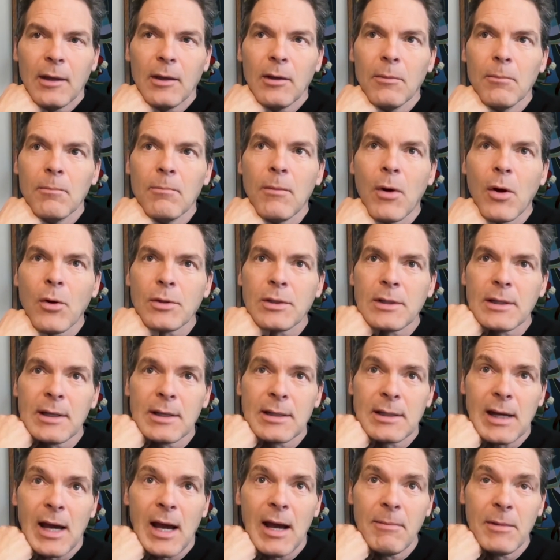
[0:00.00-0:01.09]
Most of the
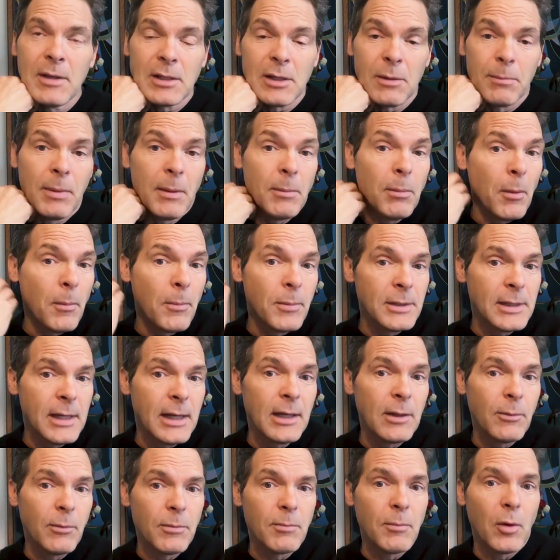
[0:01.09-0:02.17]
time, these are people
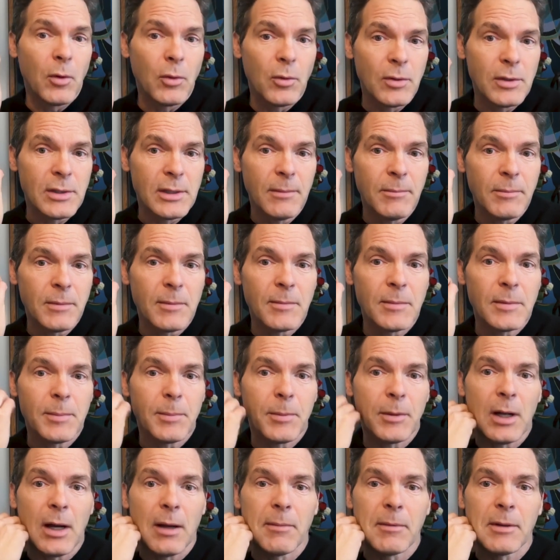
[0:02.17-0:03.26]
presenting with motor symptoms
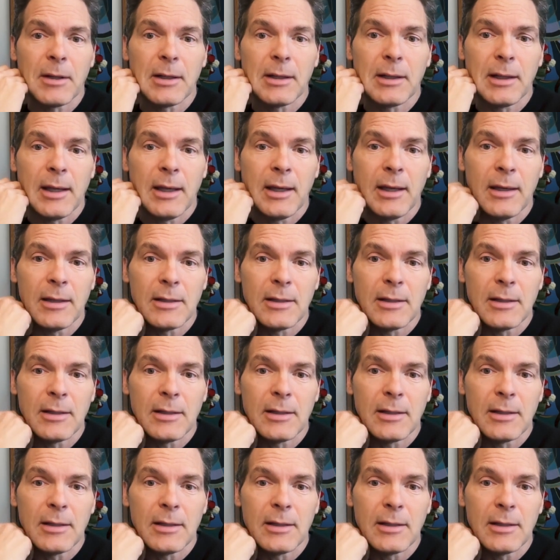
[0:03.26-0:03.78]
predominantly,